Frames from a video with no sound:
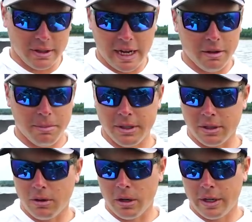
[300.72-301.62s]
solid piece
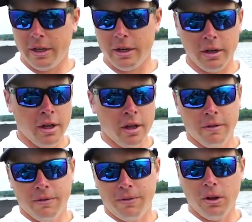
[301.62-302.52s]
of cork here.
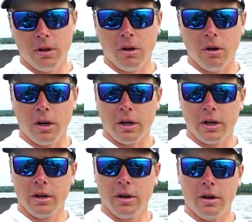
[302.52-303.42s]
Full cork
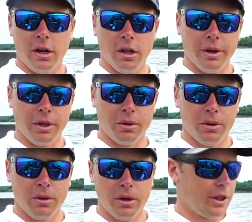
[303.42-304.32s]
all the way
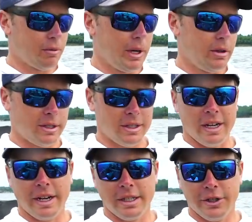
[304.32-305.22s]
through the rear. This is a
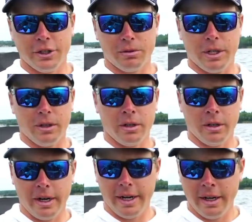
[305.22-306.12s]
19 inch rear,
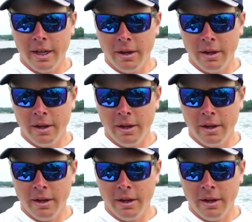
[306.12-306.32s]
right?